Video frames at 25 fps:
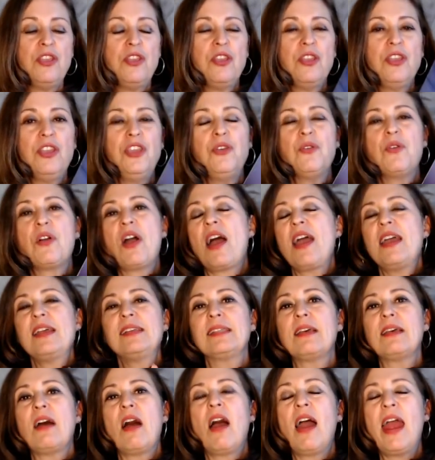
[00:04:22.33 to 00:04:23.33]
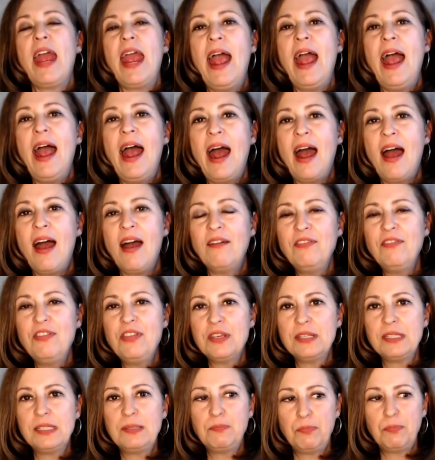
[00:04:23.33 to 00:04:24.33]
You guys, I have
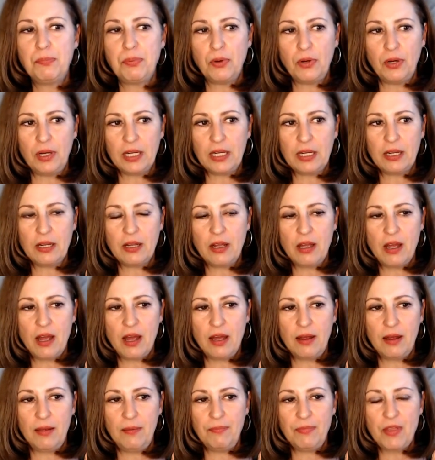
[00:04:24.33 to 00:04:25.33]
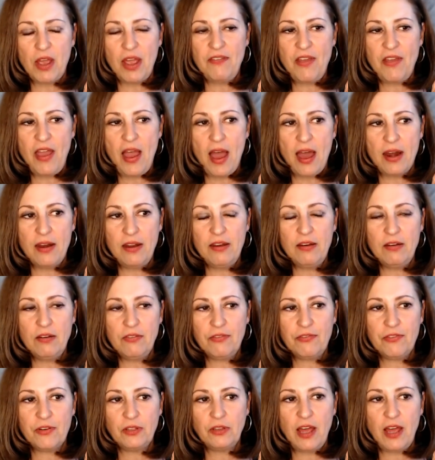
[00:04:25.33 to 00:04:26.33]
this book. Um, I've had it
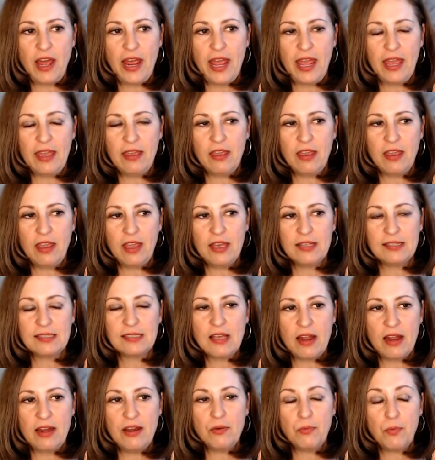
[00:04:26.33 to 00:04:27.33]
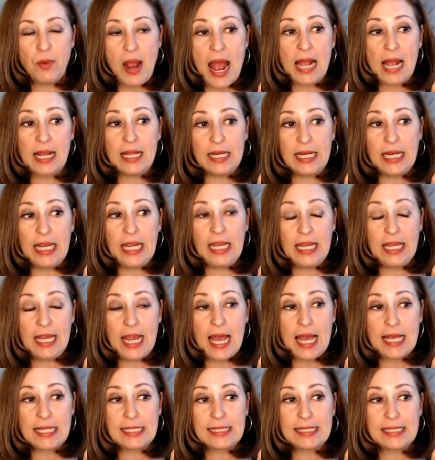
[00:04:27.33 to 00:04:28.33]
for like, it's kind of raggedy,
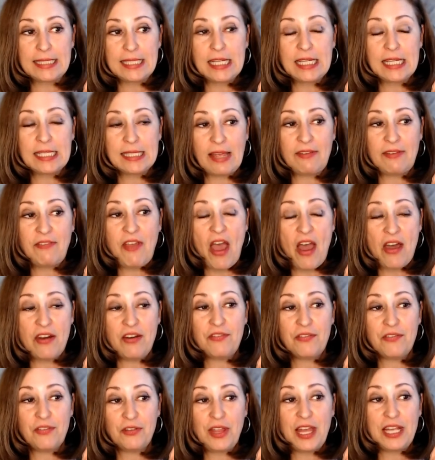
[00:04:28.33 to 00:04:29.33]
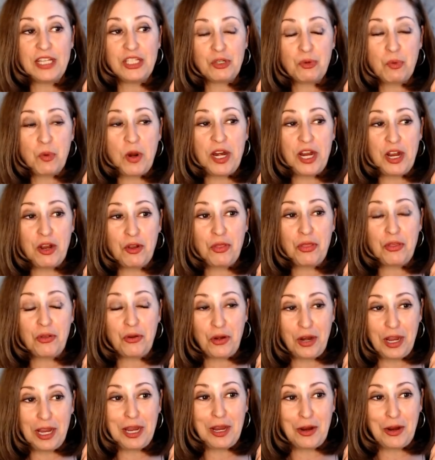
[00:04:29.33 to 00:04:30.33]
yes, because I've had it for like 20 or
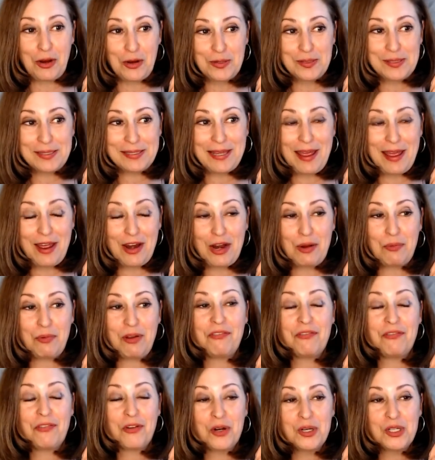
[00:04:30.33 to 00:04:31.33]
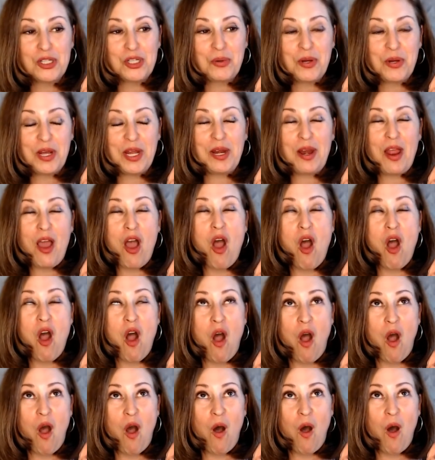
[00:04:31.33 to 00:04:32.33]
30 years, and I refer to it
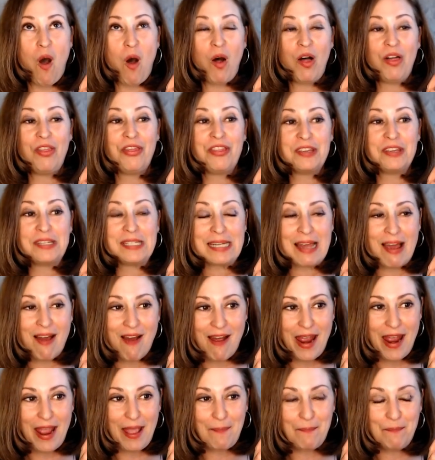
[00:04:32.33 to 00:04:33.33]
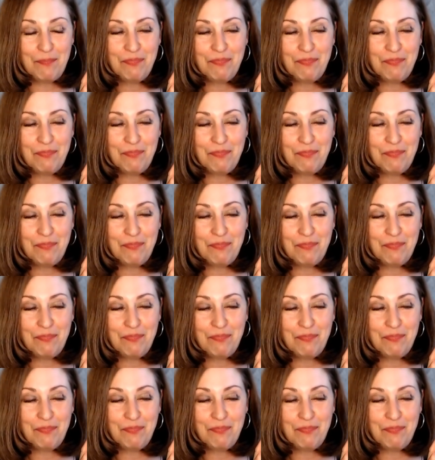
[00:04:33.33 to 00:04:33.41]
all the time.